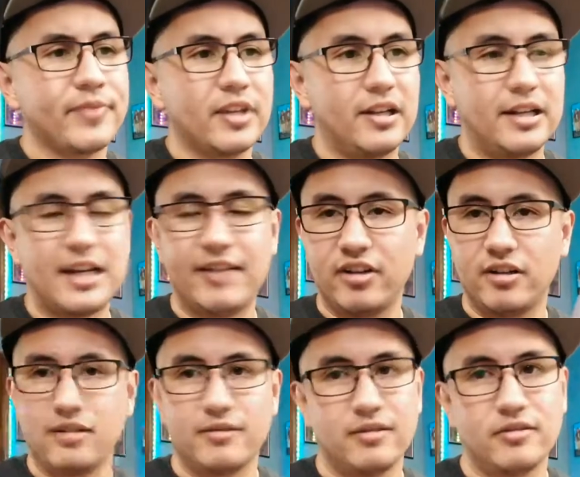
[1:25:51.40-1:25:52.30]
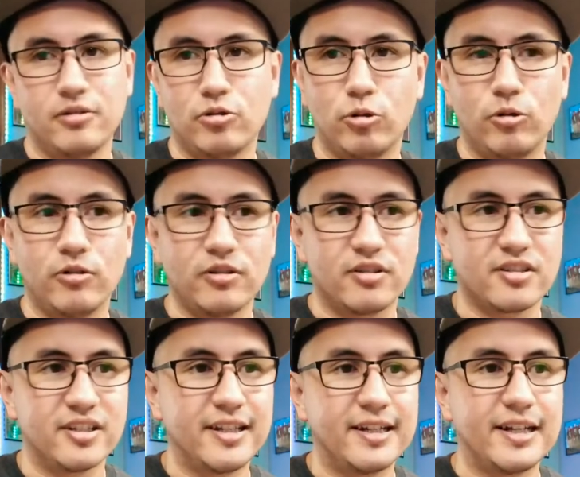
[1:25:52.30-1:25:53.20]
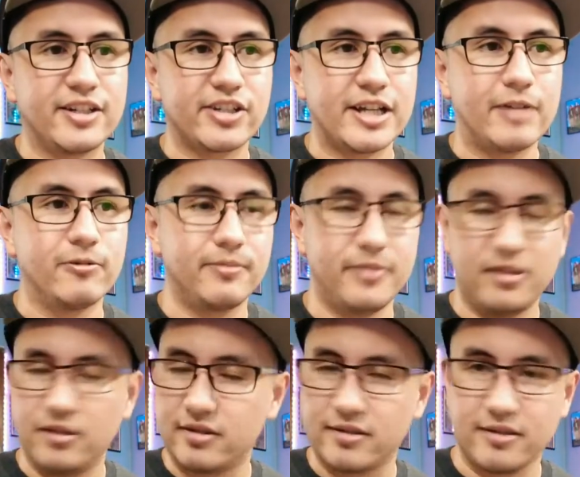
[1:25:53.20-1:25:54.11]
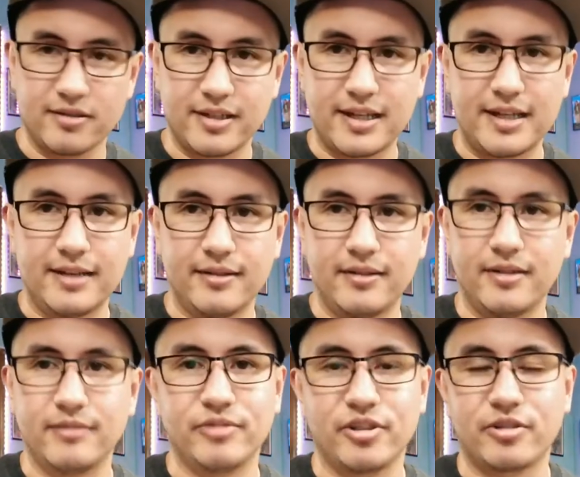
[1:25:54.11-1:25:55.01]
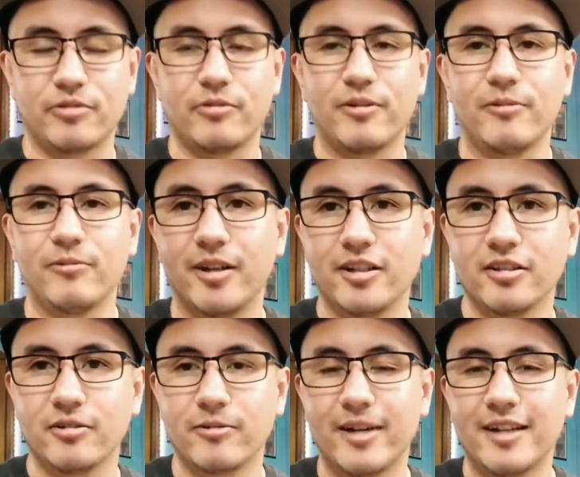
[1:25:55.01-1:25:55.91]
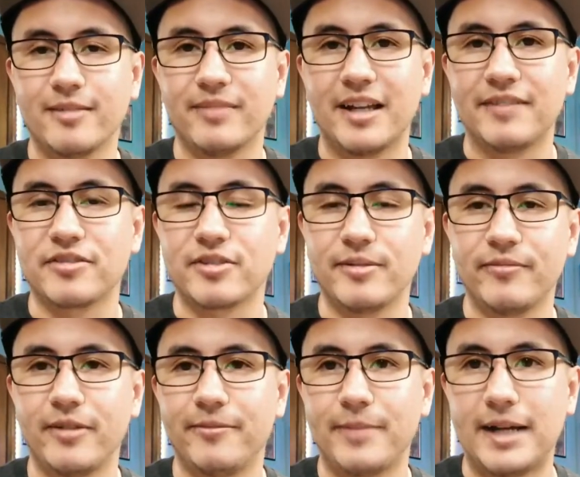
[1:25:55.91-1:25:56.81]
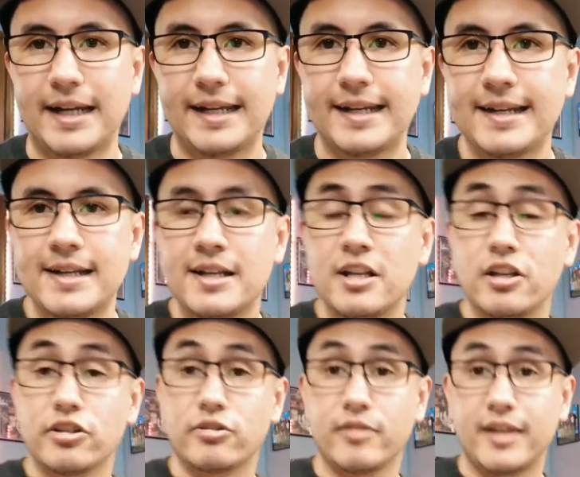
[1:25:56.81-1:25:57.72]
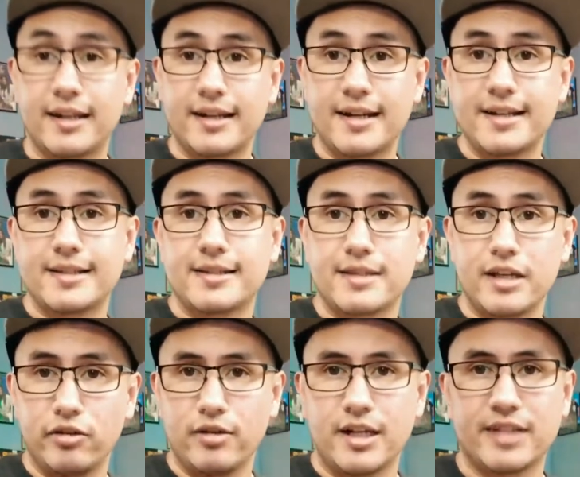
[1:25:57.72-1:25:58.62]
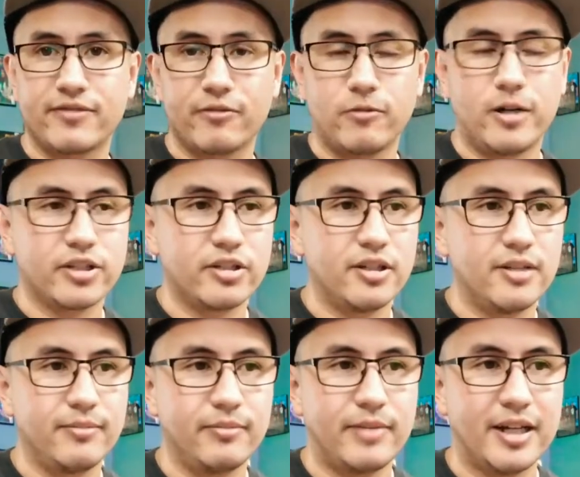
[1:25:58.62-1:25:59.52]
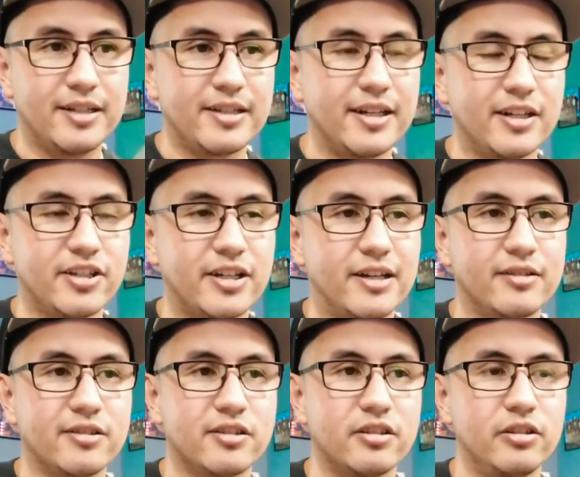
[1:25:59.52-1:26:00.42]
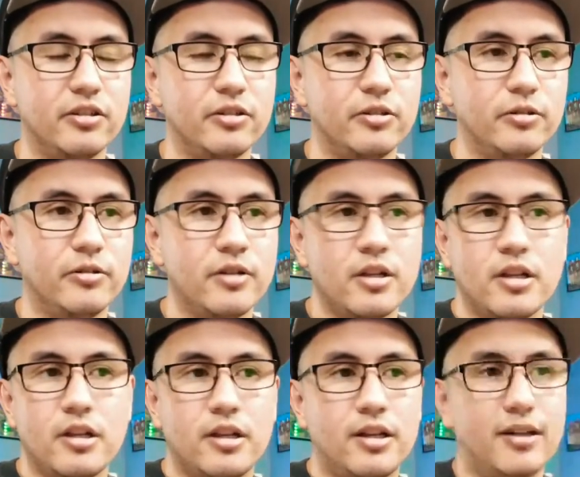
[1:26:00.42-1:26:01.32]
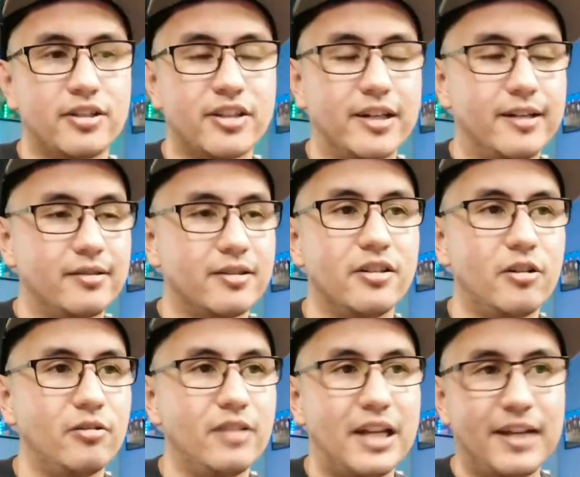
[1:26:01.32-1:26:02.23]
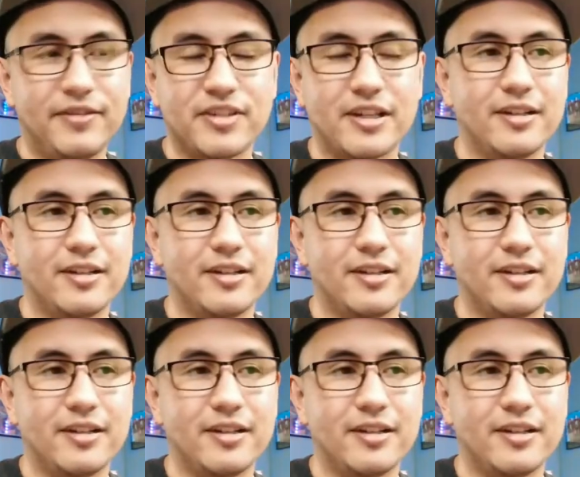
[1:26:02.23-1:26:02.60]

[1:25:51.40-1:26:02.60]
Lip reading: having a cool Sunday night chat with me. This is, again, just a regular random live stream of mine. So again, guys, thank you guys for watching. Mikey Tech, shout-outs to you. Shout out to No Life. Shout out